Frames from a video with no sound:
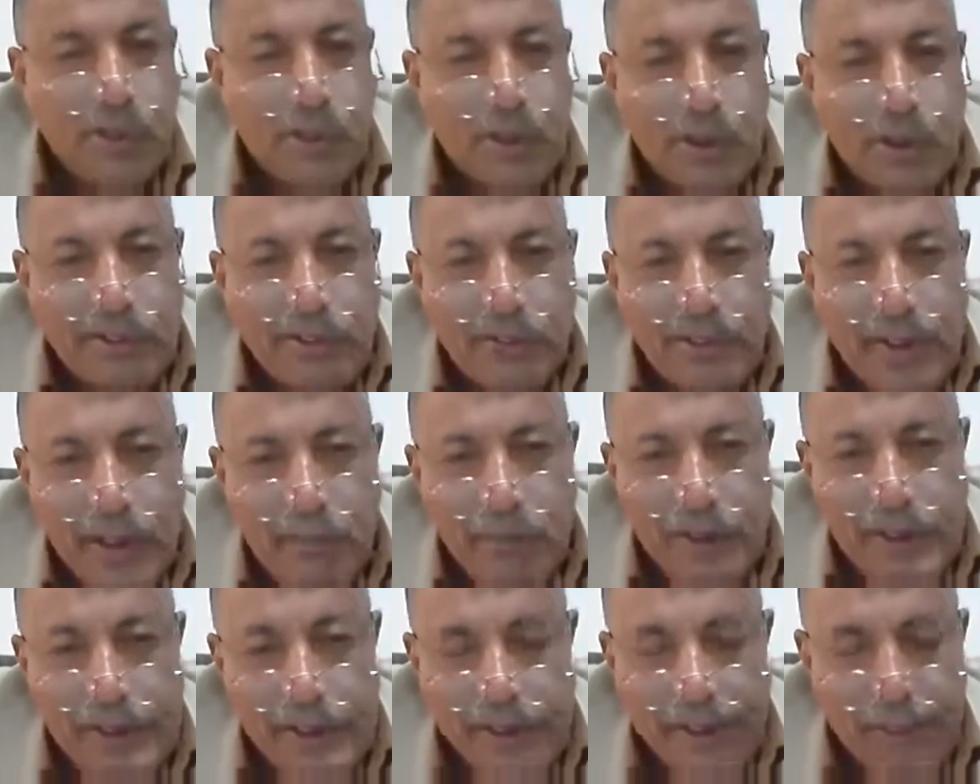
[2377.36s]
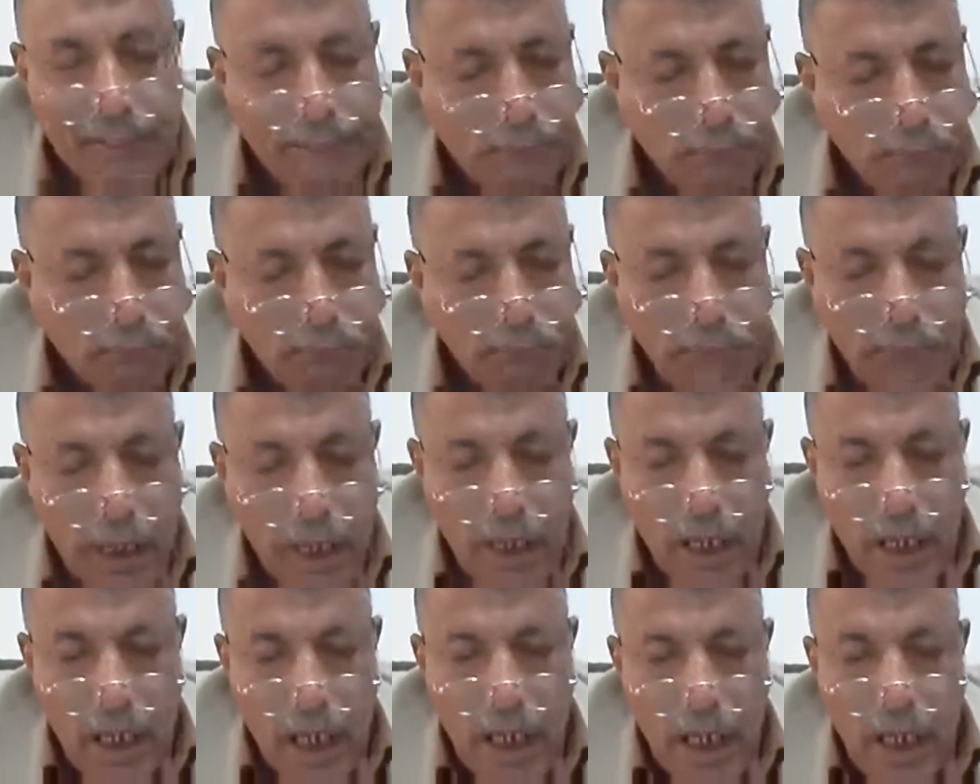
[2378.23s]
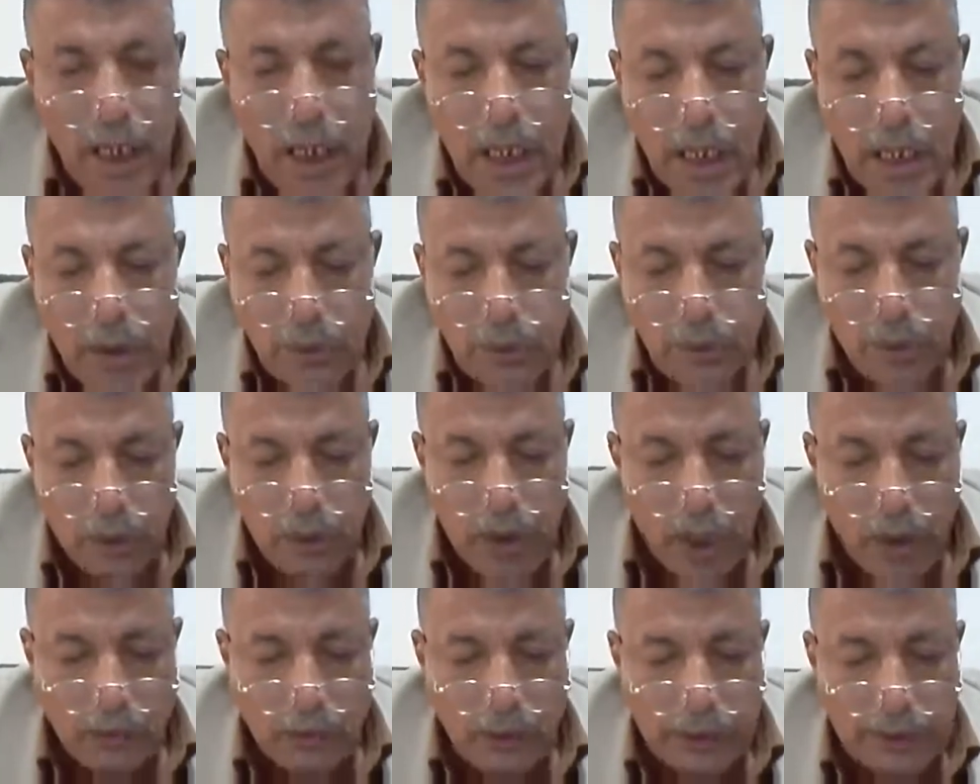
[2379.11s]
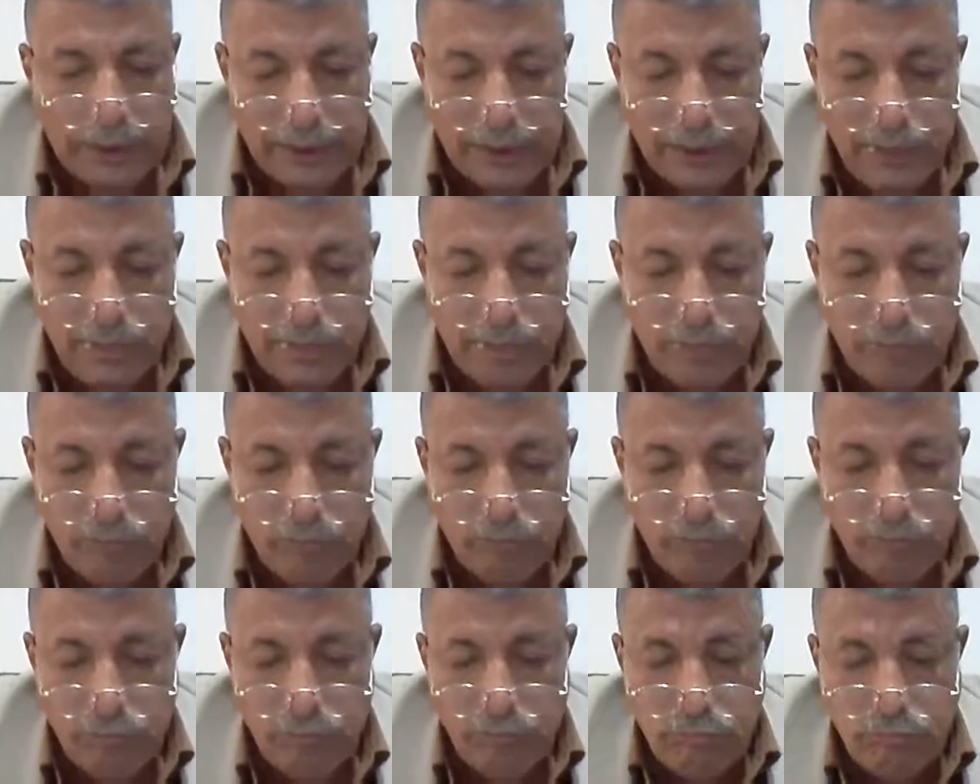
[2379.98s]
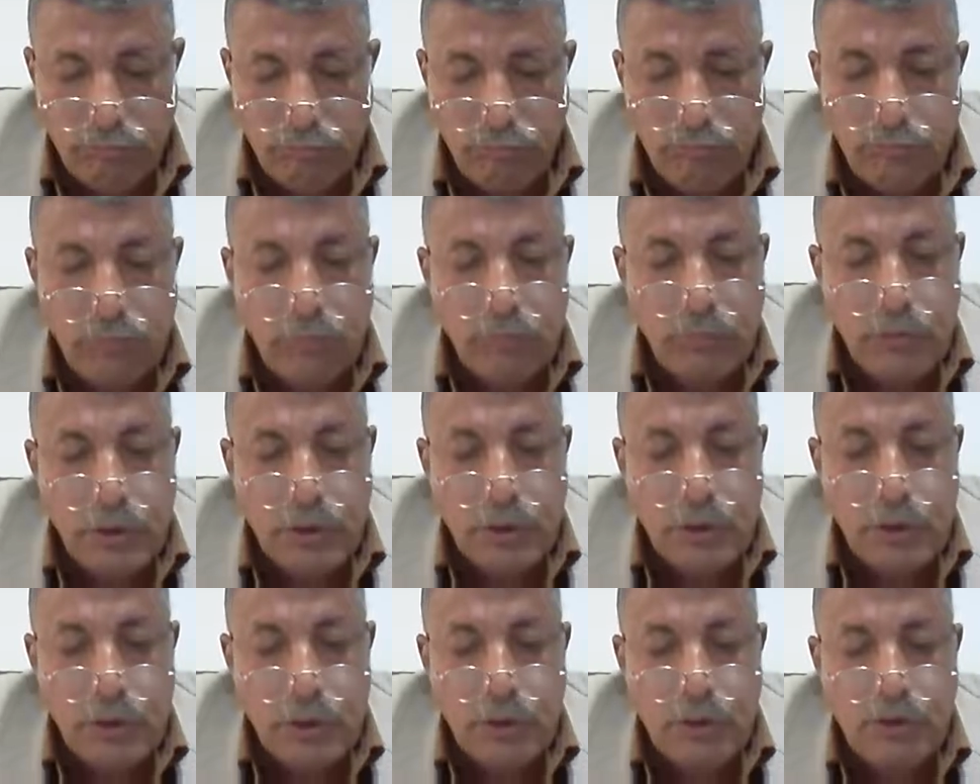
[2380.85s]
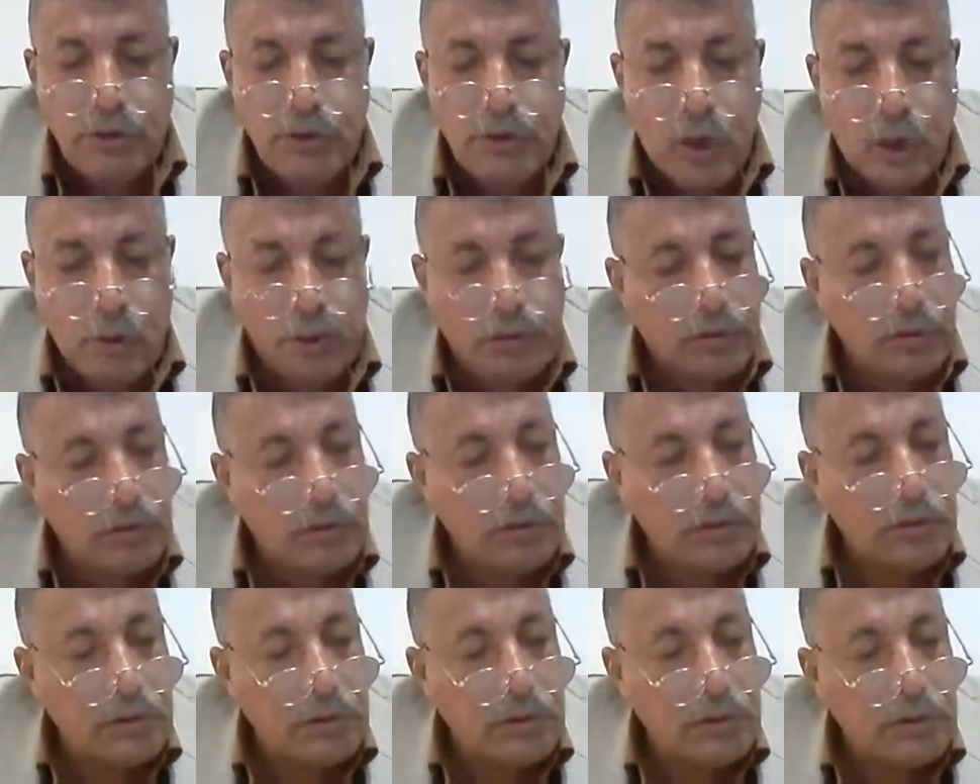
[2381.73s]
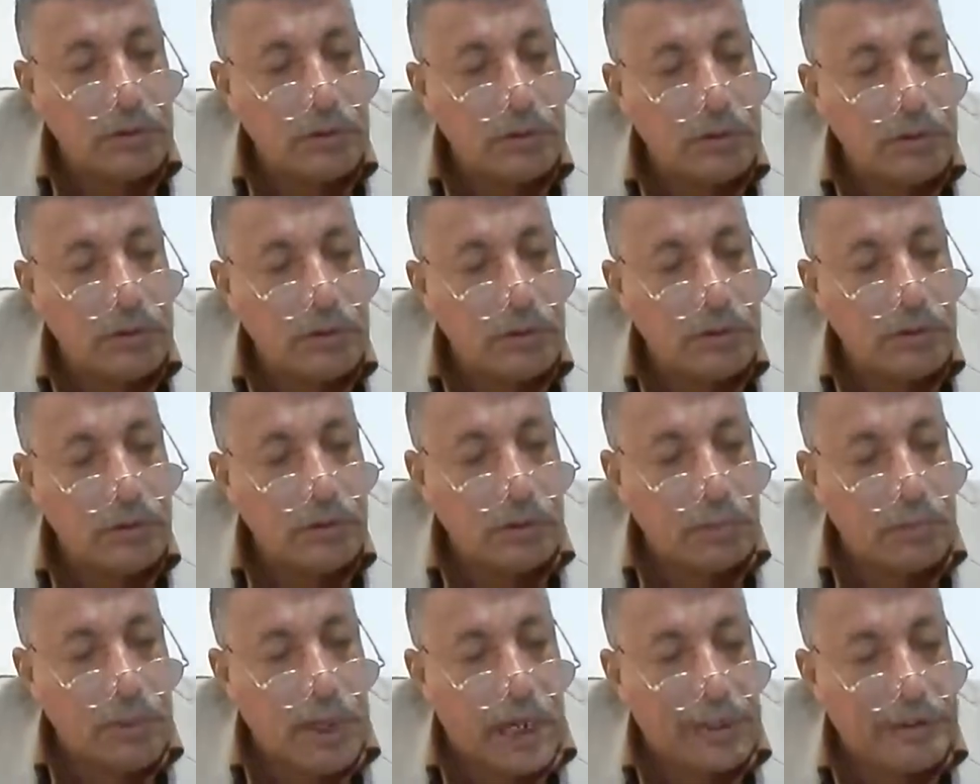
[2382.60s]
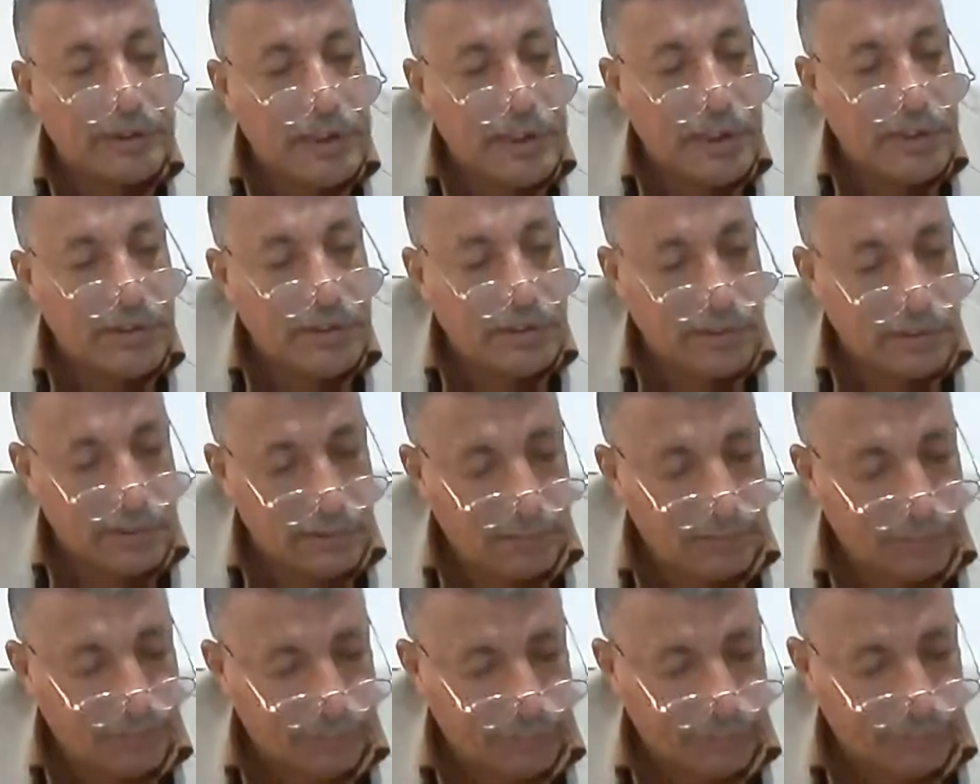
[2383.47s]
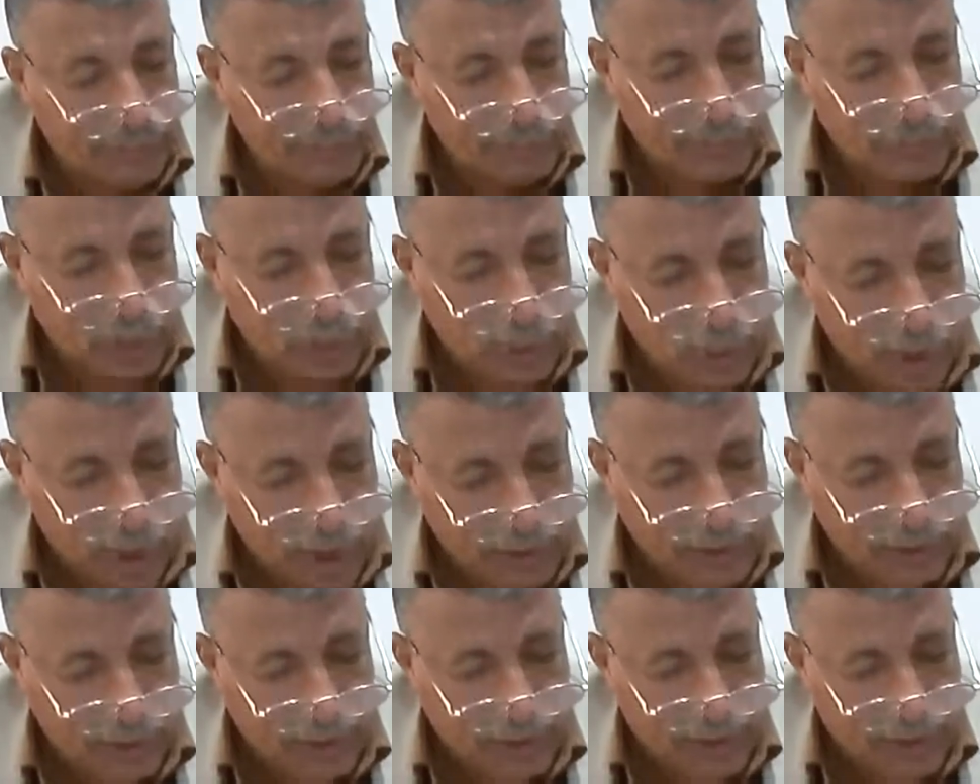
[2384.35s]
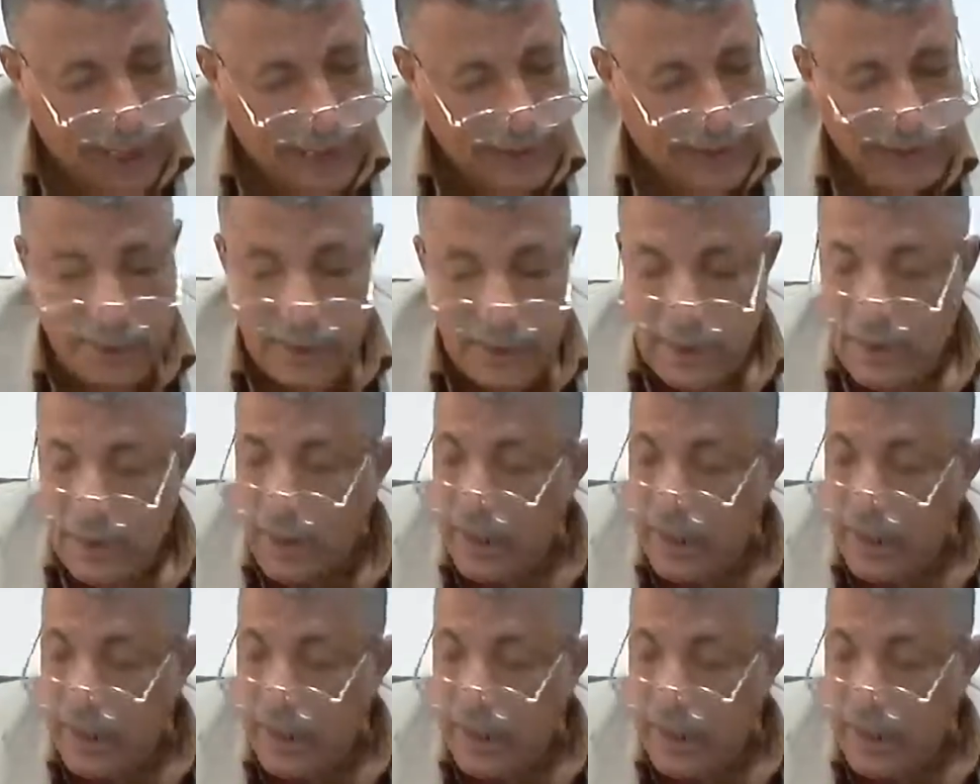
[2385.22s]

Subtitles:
is not available here. So now, at least, you've got some ideas to articulate